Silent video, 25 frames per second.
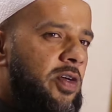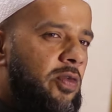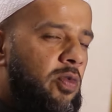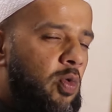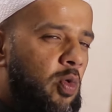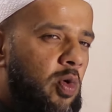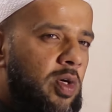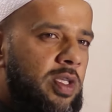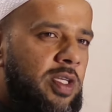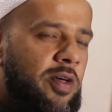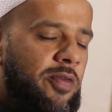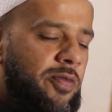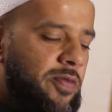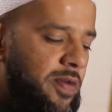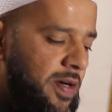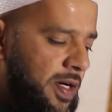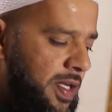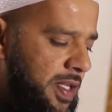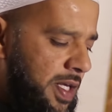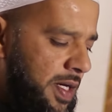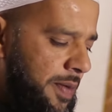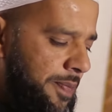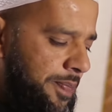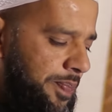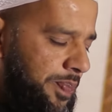of water
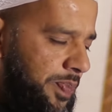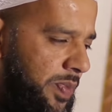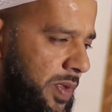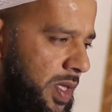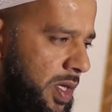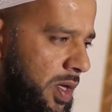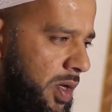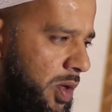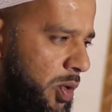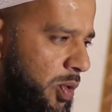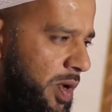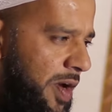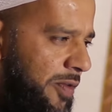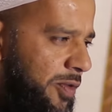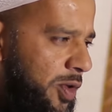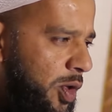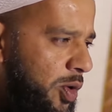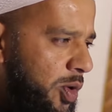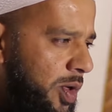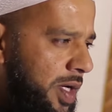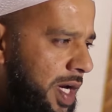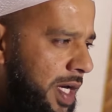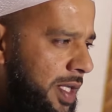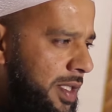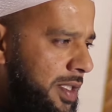further, we have to
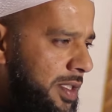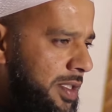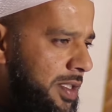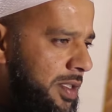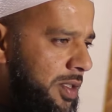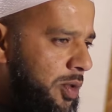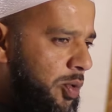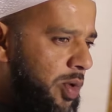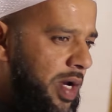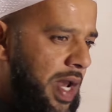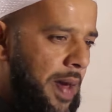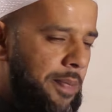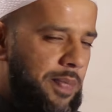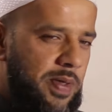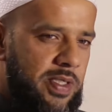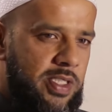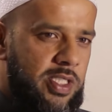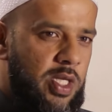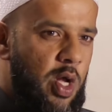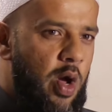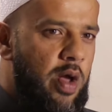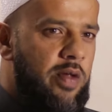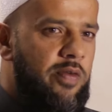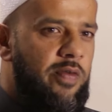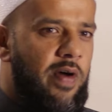look at what happens
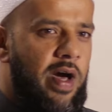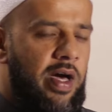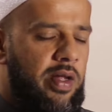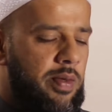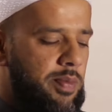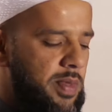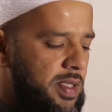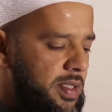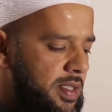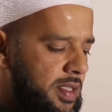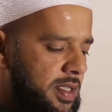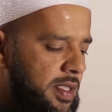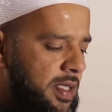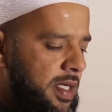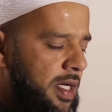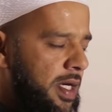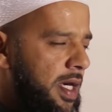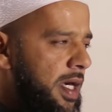in our environment.